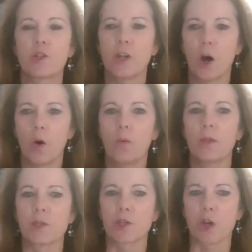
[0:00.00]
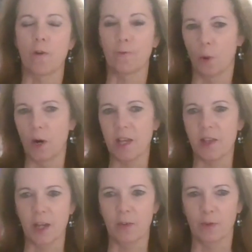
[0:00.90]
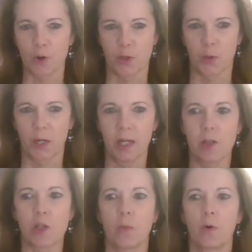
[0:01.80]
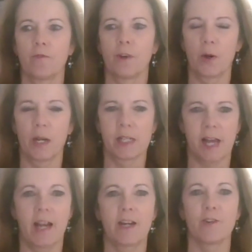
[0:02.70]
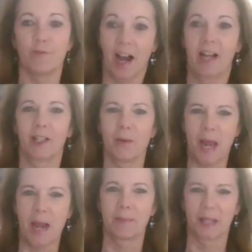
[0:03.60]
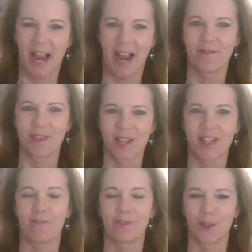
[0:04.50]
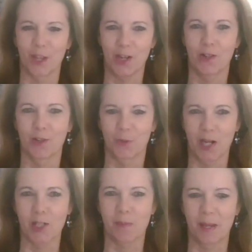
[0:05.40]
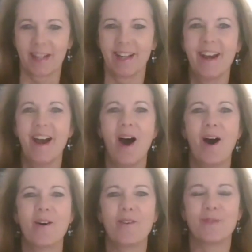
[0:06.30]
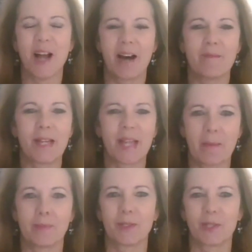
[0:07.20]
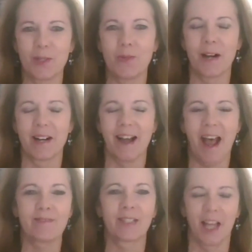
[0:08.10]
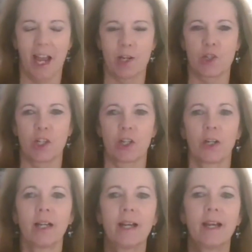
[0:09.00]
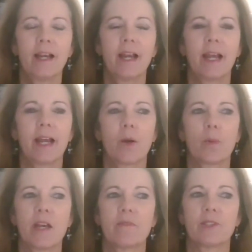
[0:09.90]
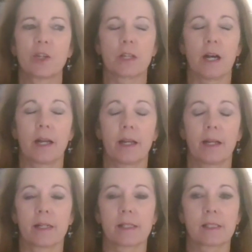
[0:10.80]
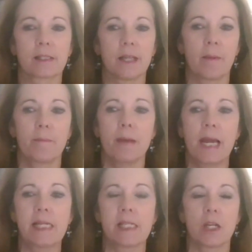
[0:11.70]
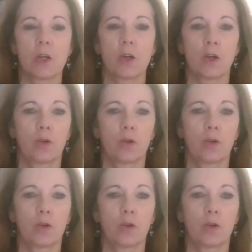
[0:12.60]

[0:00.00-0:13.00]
you know, this is our 40th anniversary. So we're very excited to finally be able to have this after the year's respite of not being able to uh, have it last year. And we have just got an ex- amazing